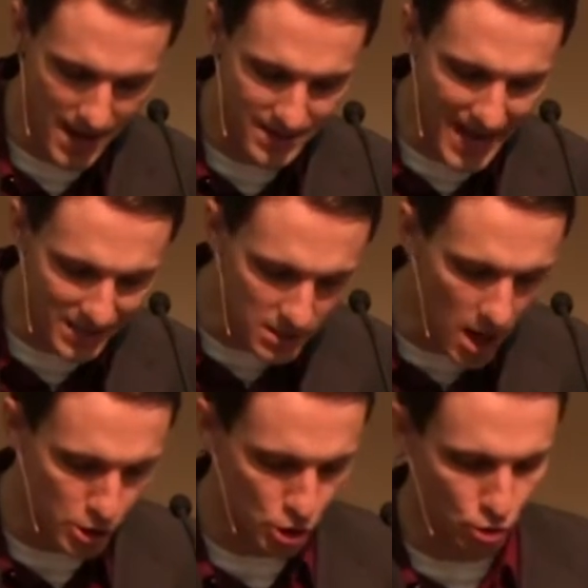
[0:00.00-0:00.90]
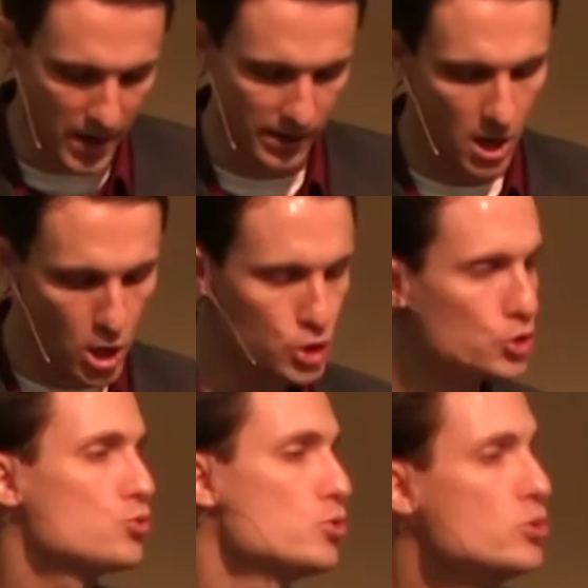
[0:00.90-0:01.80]
Okay, that's not strength.
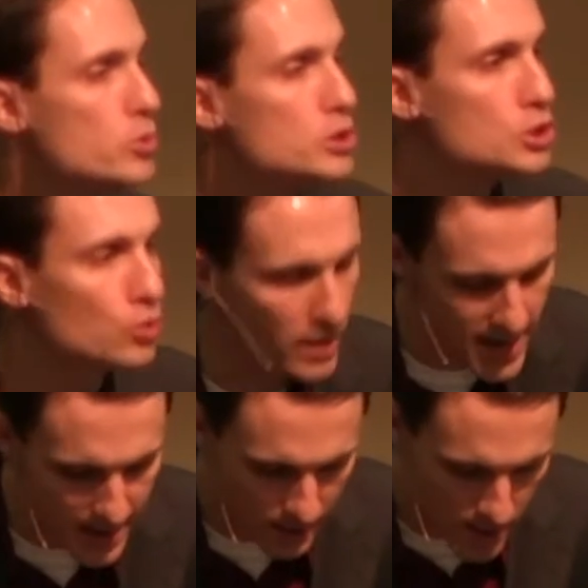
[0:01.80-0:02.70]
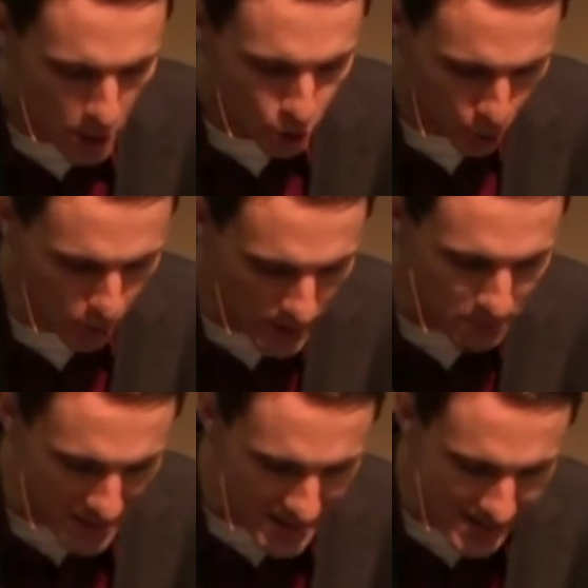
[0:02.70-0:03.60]
True strength,
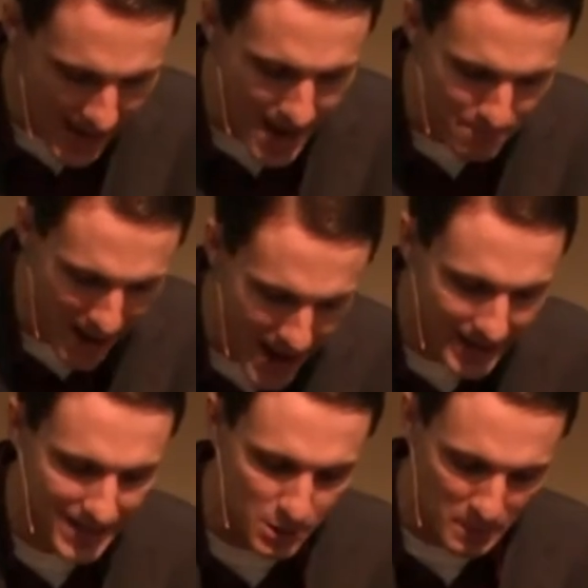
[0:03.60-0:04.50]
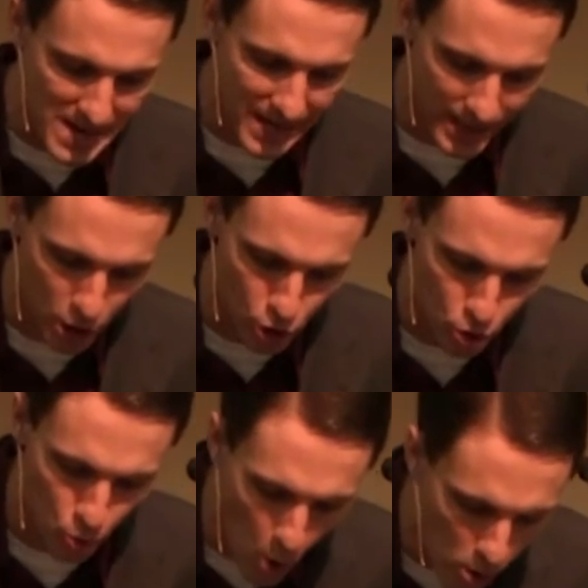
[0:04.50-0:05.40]
truly being a man, is being in
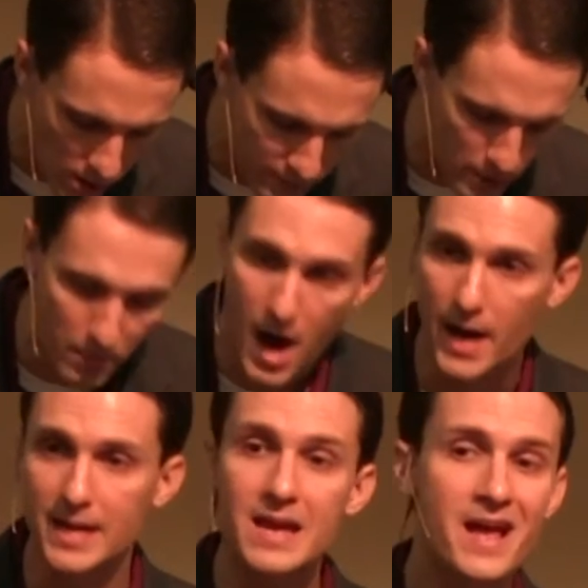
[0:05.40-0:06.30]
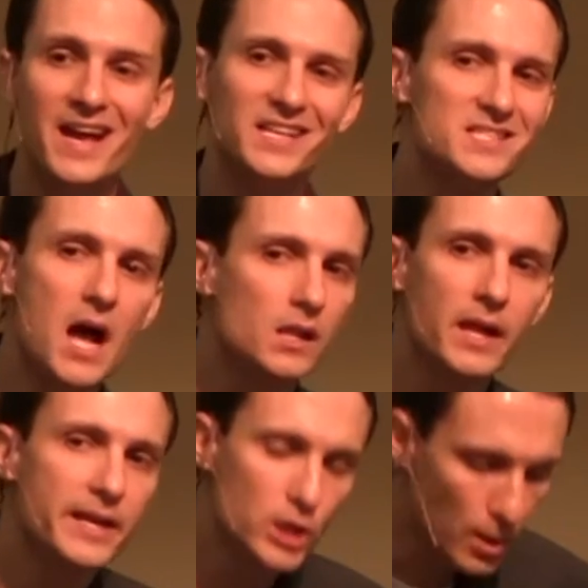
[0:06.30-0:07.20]
control of your body. It's
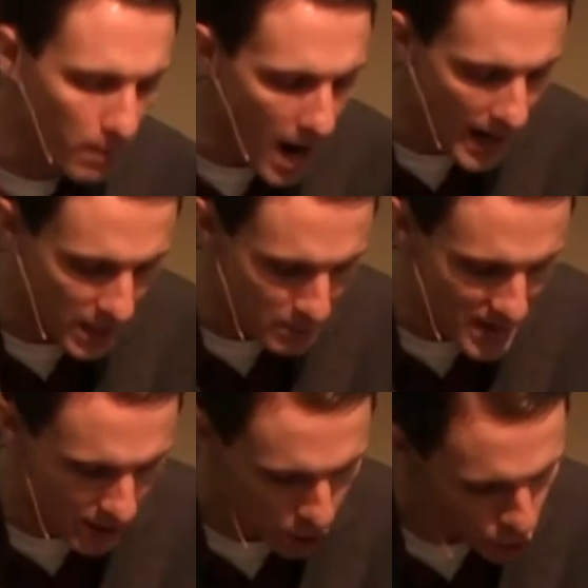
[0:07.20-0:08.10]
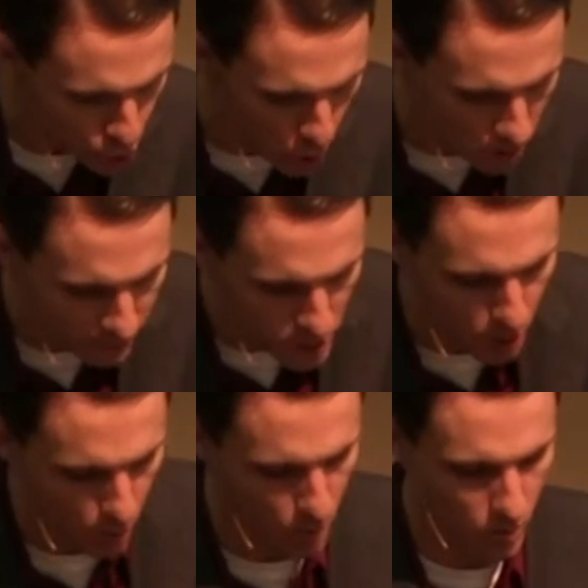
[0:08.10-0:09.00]
not letting your body be in control of
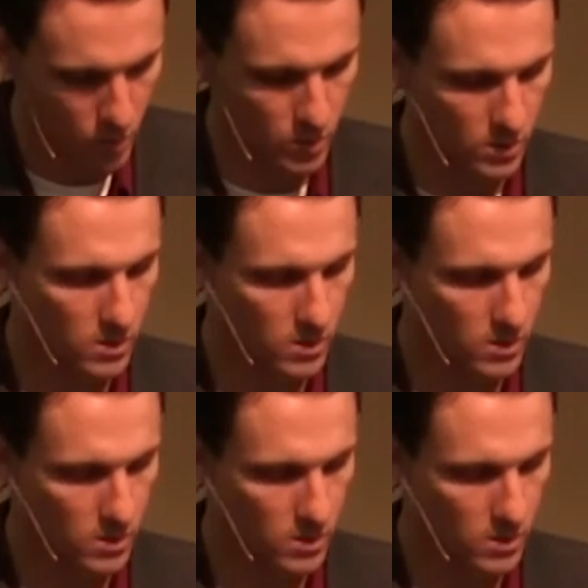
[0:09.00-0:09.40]
you.